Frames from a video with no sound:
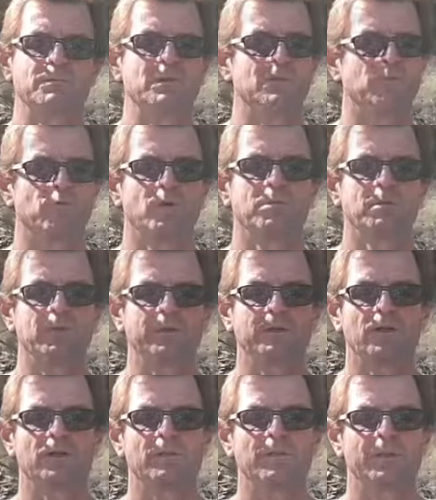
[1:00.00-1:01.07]
is probably
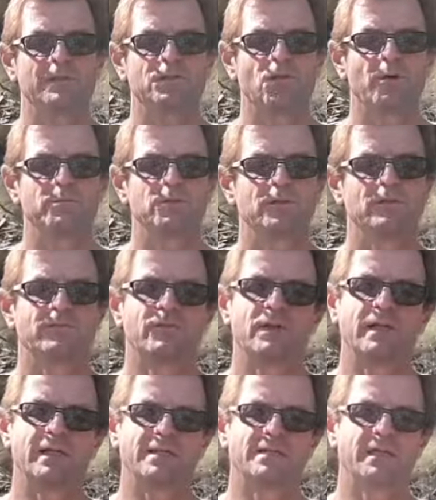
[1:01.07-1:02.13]
not the best option for,
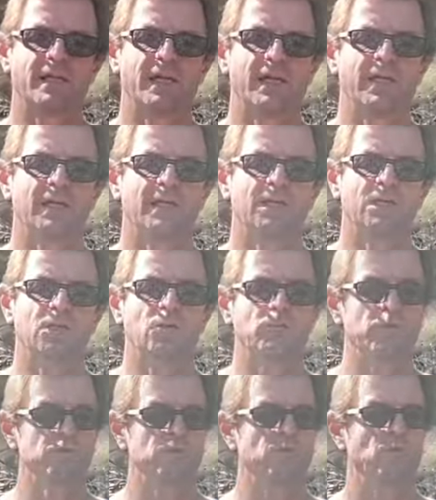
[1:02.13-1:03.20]
let's say,
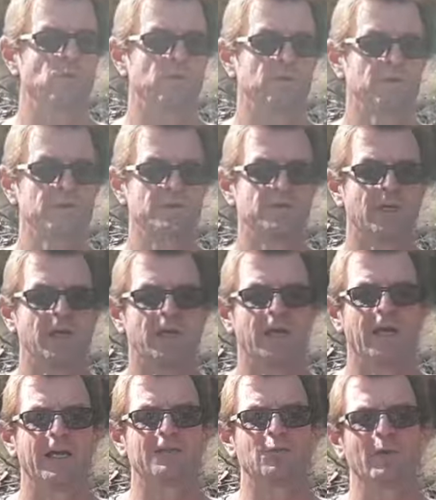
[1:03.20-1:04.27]
bushwalkers,
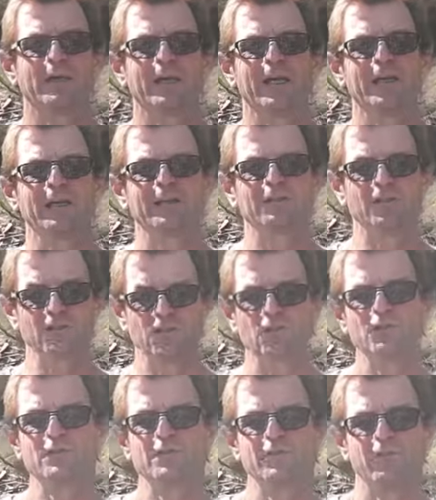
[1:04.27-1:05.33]
as when they need to
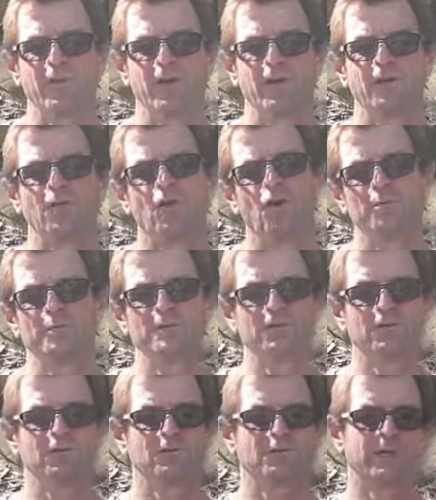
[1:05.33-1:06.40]
use the phone,
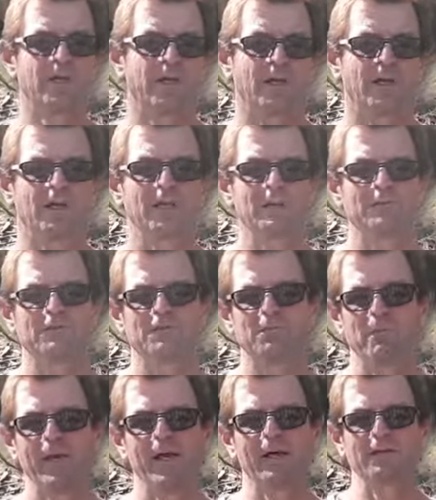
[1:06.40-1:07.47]
obstacles like cliffs,
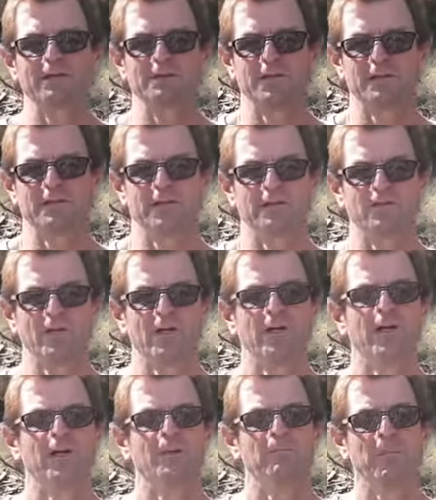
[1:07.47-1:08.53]
mountains, etc.
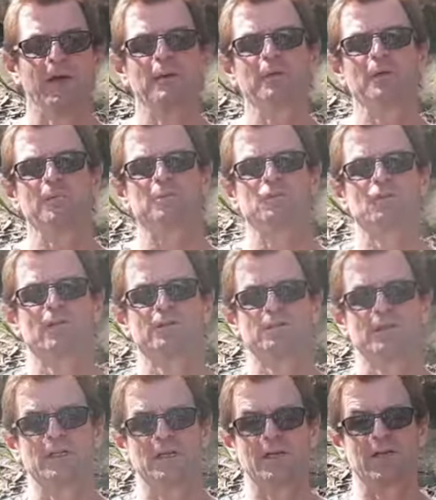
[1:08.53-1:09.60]
may be
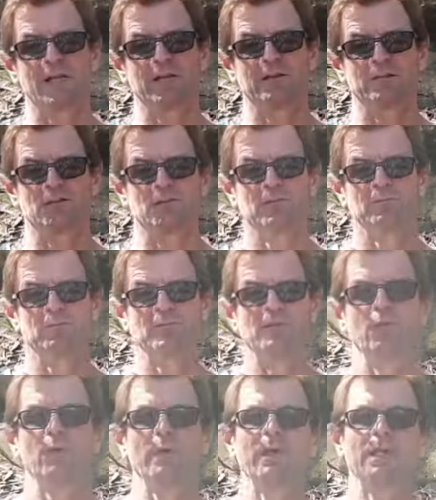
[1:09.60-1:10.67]
obstructing the connection
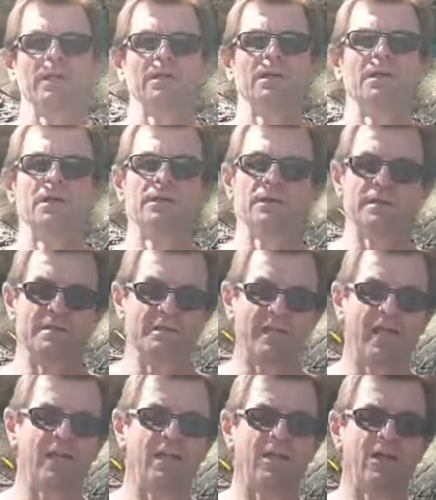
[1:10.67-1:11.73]
between the
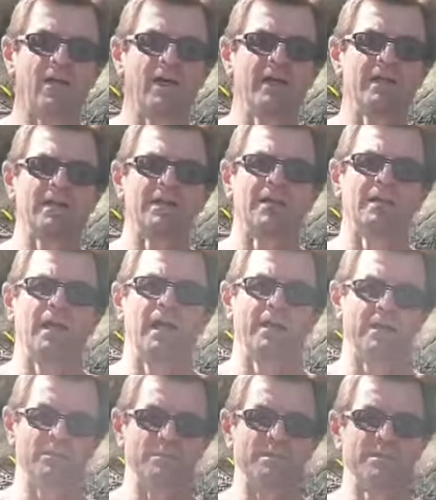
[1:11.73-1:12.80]
satellite
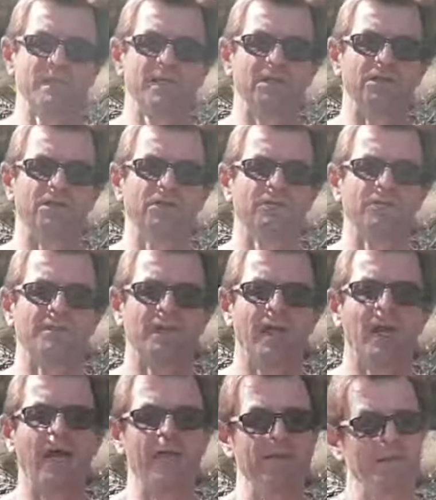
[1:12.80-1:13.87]
and themselves,
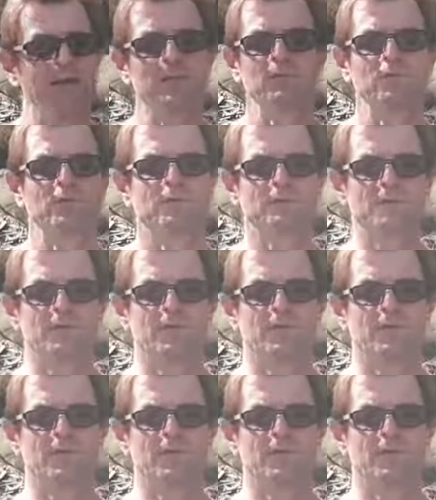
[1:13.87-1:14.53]
and that emergency